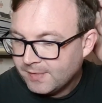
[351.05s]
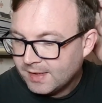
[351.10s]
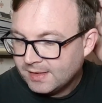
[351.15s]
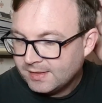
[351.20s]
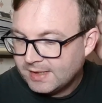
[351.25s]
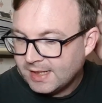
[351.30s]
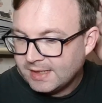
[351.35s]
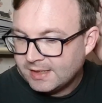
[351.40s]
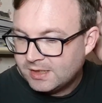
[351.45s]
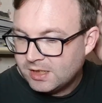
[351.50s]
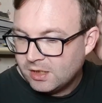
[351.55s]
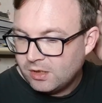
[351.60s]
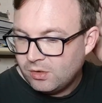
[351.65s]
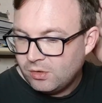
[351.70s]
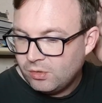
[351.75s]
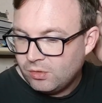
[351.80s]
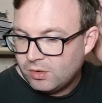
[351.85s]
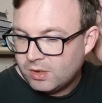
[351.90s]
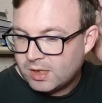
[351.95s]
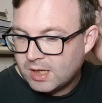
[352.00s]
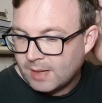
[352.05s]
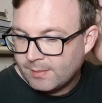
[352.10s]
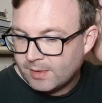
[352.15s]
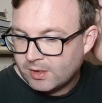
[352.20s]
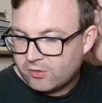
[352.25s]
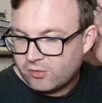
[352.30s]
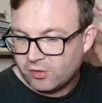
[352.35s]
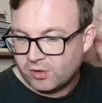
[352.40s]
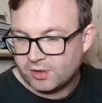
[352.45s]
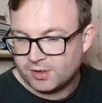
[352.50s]
They do come
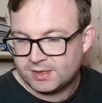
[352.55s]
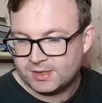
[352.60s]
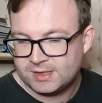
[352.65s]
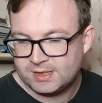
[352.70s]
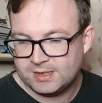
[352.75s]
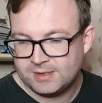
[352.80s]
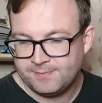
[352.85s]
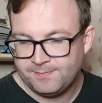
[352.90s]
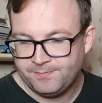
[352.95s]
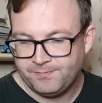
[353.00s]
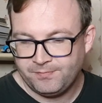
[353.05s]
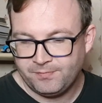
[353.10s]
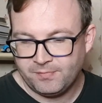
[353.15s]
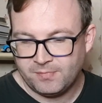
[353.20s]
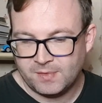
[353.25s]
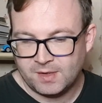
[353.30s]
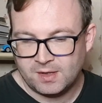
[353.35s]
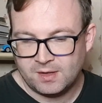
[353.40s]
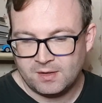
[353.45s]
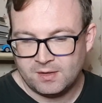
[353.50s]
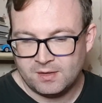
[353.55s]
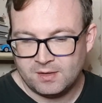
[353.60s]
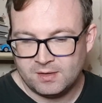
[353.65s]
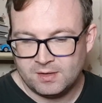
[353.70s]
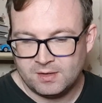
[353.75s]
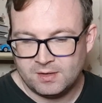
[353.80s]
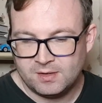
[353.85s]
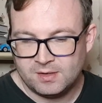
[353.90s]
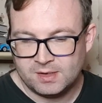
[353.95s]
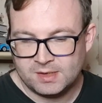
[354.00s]
across
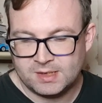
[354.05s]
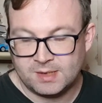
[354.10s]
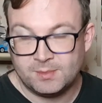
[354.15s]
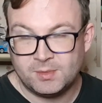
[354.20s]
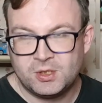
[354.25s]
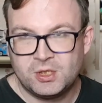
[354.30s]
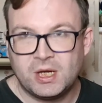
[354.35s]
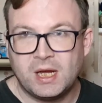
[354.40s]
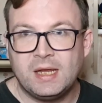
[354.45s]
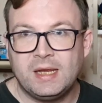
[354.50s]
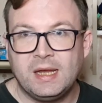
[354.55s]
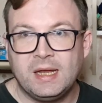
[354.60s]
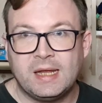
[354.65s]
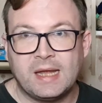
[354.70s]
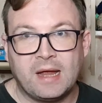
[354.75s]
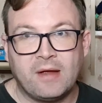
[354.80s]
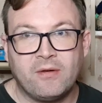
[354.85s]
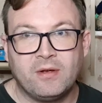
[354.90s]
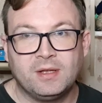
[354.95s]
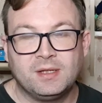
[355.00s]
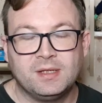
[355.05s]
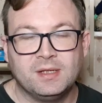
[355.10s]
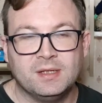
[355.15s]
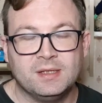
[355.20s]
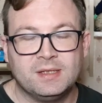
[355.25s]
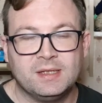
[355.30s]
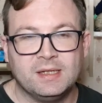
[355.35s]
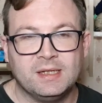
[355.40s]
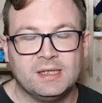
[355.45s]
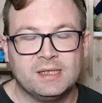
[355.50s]
some shady
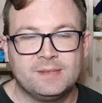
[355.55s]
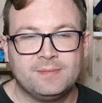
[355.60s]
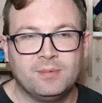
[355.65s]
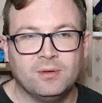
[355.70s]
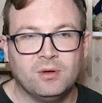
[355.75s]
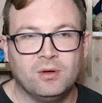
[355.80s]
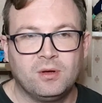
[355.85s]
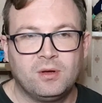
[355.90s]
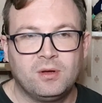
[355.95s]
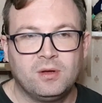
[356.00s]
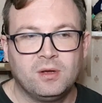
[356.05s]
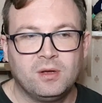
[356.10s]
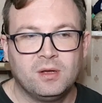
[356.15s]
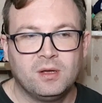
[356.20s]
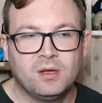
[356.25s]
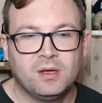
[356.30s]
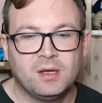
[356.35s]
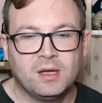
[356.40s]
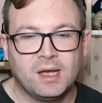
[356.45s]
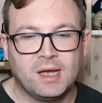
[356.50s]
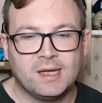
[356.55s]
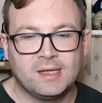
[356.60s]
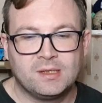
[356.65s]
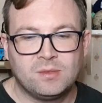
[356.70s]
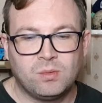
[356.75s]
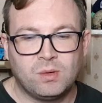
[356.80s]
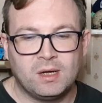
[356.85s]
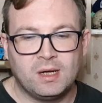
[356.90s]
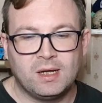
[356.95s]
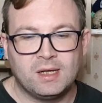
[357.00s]
characters in this book, as
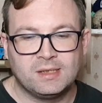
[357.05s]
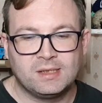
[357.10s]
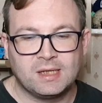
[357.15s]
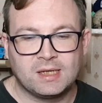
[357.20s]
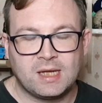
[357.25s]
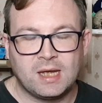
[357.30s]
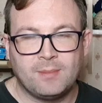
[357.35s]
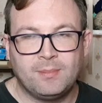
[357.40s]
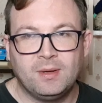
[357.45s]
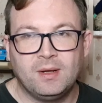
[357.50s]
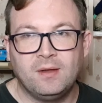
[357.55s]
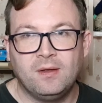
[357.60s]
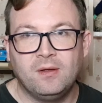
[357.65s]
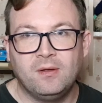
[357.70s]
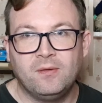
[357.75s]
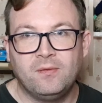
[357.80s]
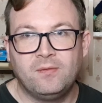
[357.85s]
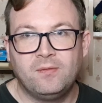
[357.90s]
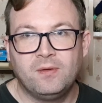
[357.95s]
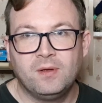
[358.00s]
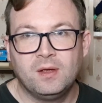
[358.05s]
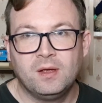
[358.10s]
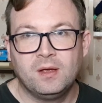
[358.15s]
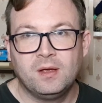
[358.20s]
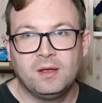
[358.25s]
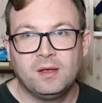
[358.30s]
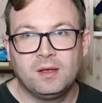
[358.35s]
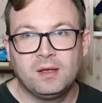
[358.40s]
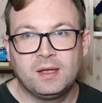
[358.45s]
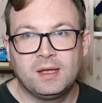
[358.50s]
well as a couple of
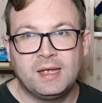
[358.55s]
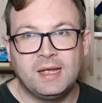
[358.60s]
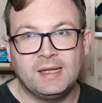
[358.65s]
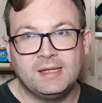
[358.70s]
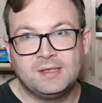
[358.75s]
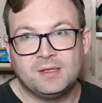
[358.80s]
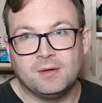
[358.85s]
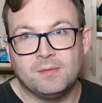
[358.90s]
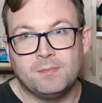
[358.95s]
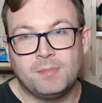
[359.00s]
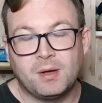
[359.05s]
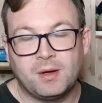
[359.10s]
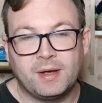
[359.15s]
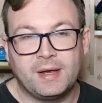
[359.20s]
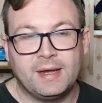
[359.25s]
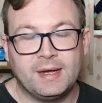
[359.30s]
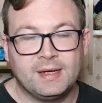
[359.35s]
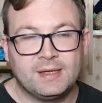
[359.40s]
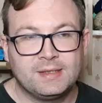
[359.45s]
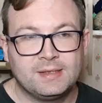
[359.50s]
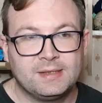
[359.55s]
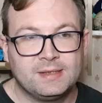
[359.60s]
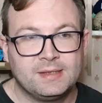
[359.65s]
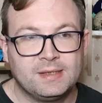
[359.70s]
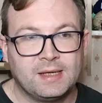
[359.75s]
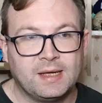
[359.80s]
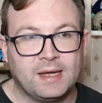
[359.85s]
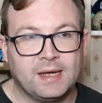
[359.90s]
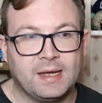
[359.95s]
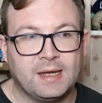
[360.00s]
kids on bikes
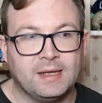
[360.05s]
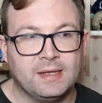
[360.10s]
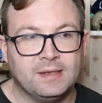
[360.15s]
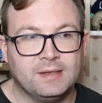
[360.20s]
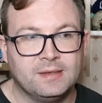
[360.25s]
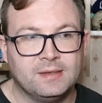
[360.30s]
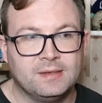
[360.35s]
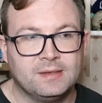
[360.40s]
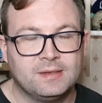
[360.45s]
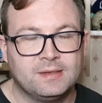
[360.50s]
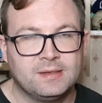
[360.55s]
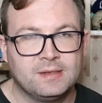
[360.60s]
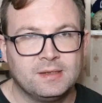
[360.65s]
and